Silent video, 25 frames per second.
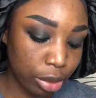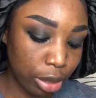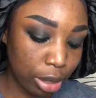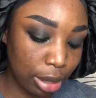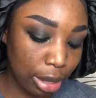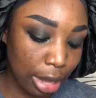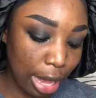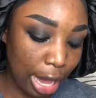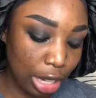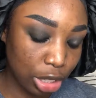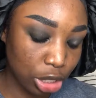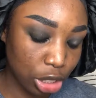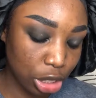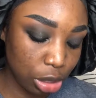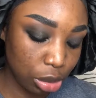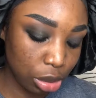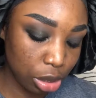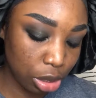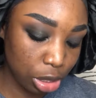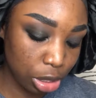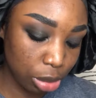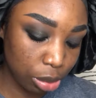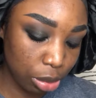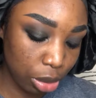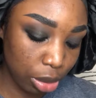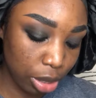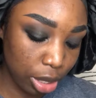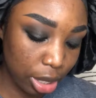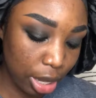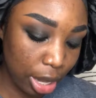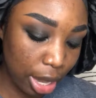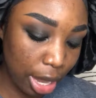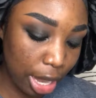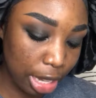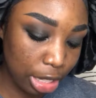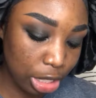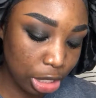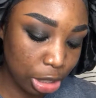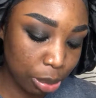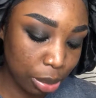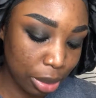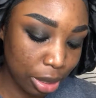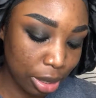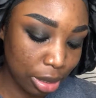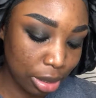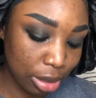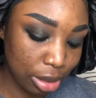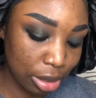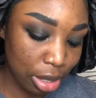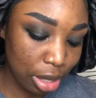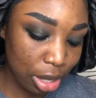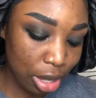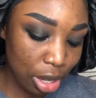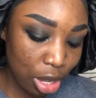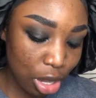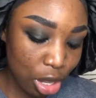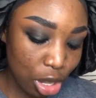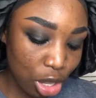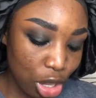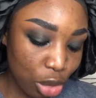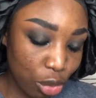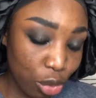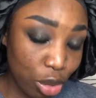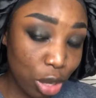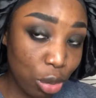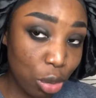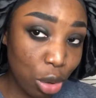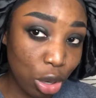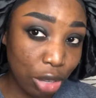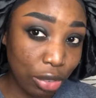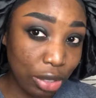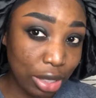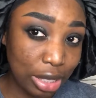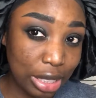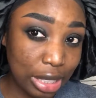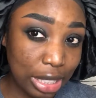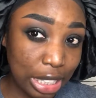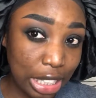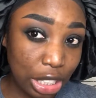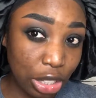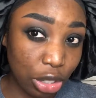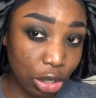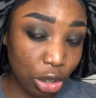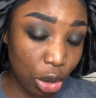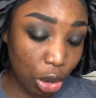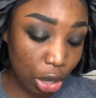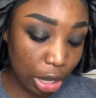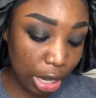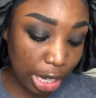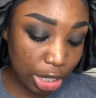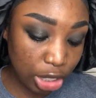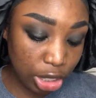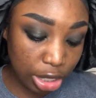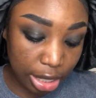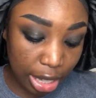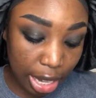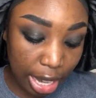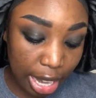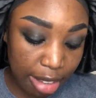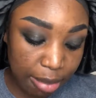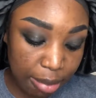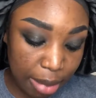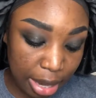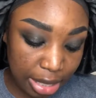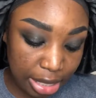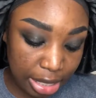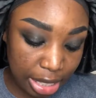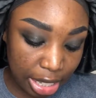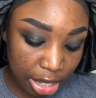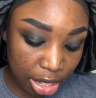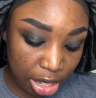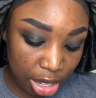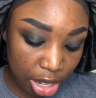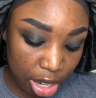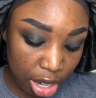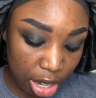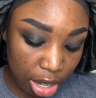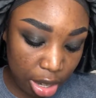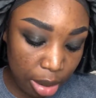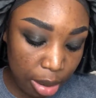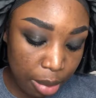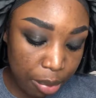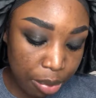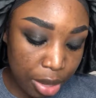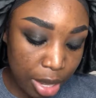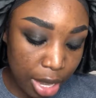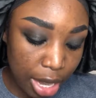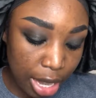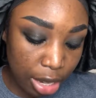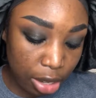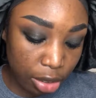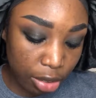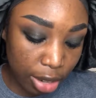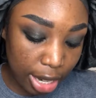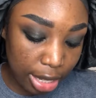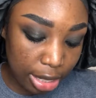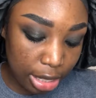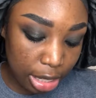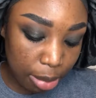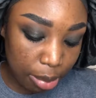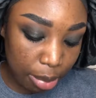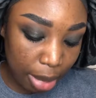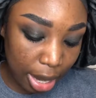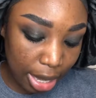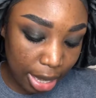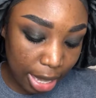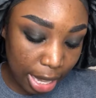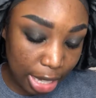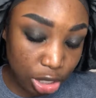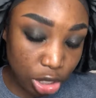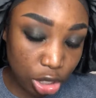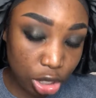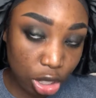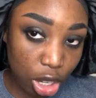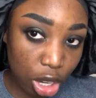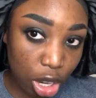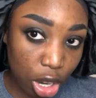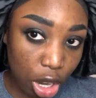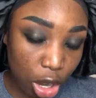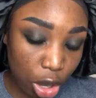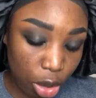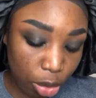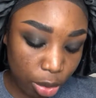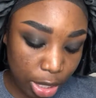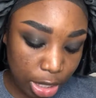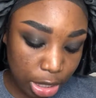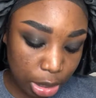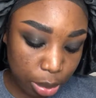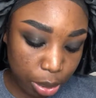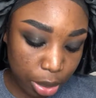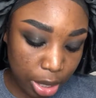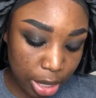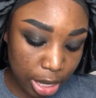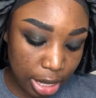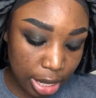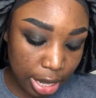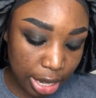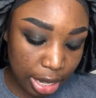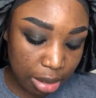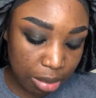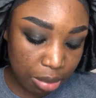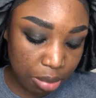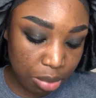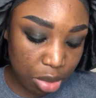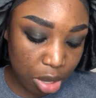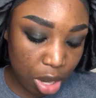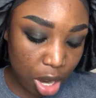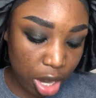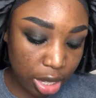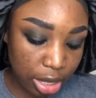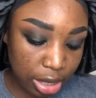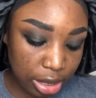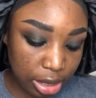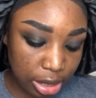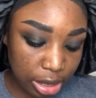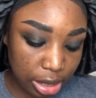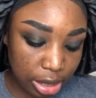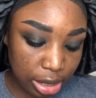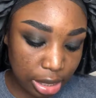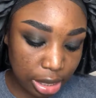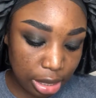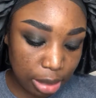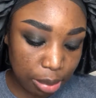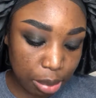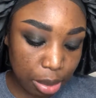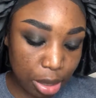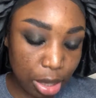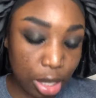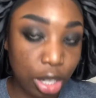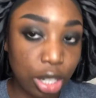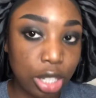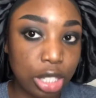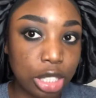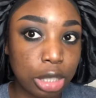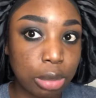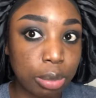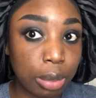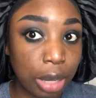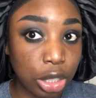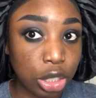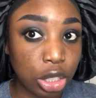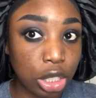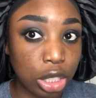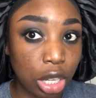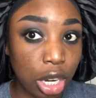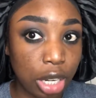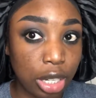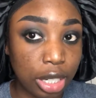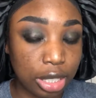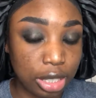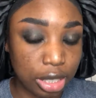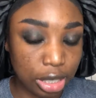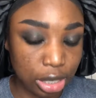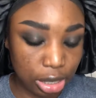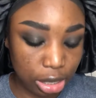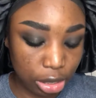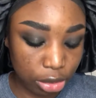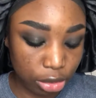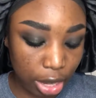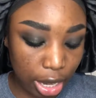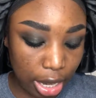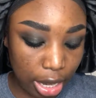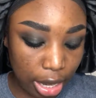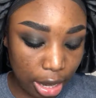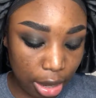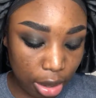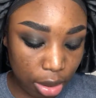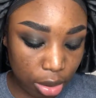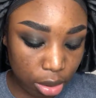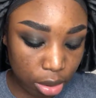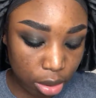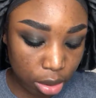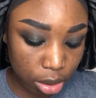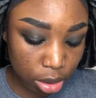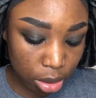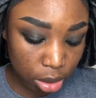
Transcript: lashes with a smoky eye just because you really won't even see your own lashes. Like, I have mascara on, and granted, my lashes are always pretty, like, non-existent, but they're especially non-existent right now.